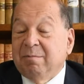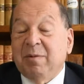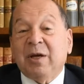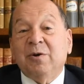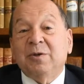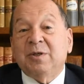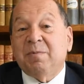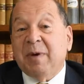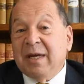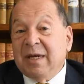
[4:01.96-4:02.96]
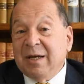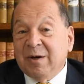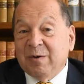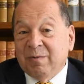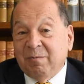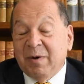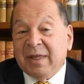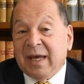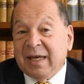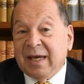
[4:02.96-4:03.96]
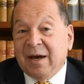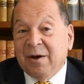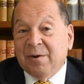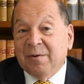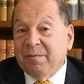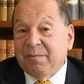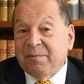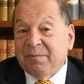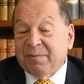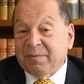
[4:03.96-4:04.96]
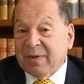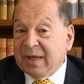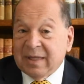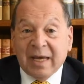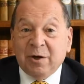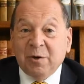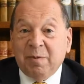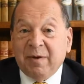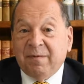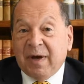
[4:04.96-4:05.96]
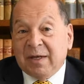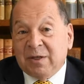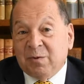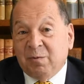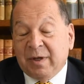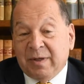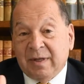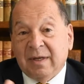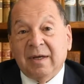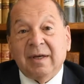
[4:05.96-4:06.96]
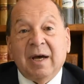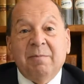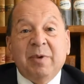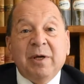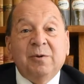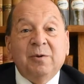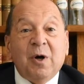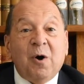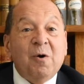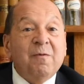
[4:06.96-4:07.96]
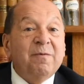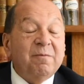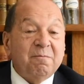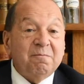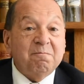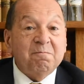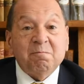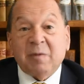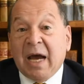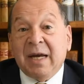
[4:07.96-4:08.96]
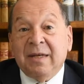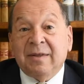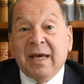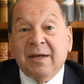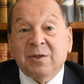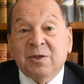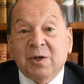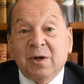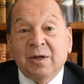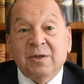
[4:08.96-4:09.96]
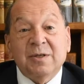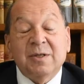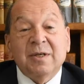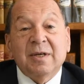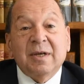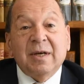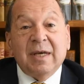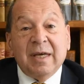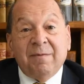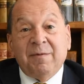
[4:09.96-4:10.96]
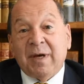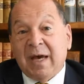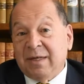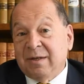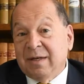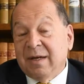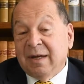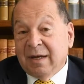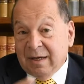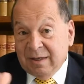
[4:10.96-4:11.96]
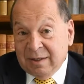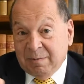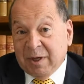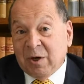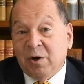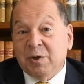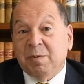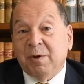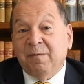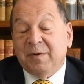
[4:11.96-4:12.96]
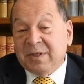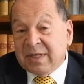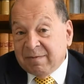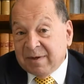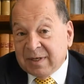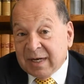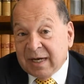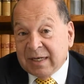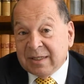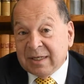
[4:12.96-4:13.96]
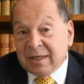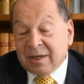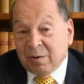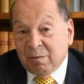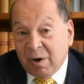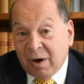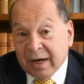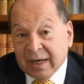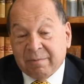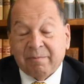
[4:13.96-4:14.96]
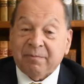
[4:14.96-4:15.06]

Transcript: Because depending on where they go, they could be faced with a bill of $80,000 if you had to be in hospital for 7 days in Hawaii.